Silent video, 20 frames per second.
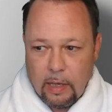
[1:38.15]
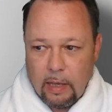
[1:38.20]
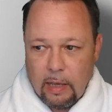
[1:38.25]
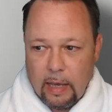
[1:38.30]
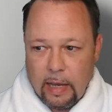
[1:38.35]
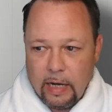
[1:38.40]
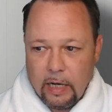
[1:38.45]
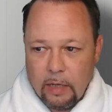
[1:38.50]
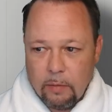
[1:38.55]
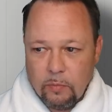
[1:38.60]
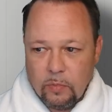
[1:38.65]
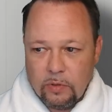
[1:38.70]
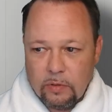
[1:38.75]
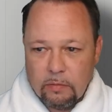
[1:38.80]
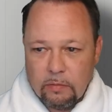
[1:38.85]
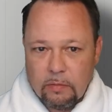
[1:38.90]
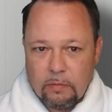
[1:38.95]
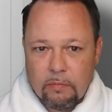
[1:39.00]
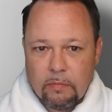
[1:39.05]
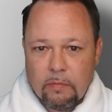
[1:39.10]
items,
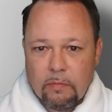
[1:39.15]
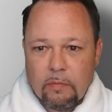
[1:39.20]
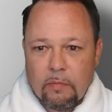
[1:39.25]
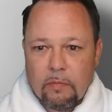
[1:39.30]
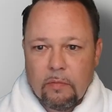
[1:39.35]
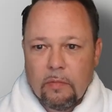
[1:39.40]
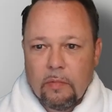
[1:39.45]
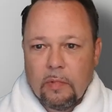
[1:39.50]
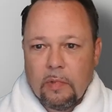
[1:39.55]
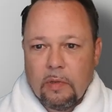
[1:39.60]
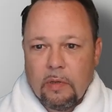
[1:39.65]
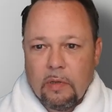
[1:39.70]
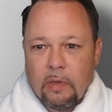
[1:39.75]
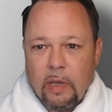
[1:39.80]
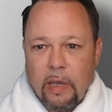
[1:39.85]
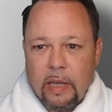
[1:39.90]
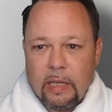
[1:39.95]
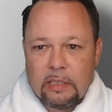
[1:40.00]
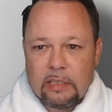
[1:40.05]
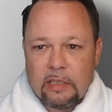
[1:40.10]

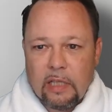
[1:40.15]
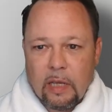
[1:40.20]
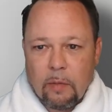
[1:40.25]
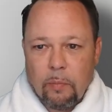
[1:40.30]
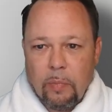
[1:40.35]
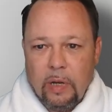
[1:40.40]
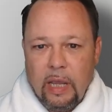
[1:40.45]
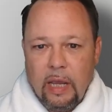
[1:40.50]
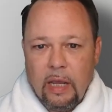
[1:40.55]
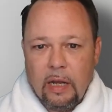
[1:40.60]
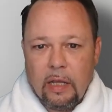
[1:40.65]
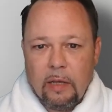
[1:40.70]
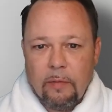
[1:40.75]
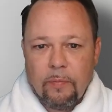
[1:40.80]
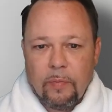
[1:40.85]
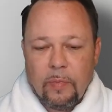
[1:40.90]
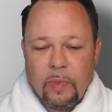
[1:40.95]
I can select banana.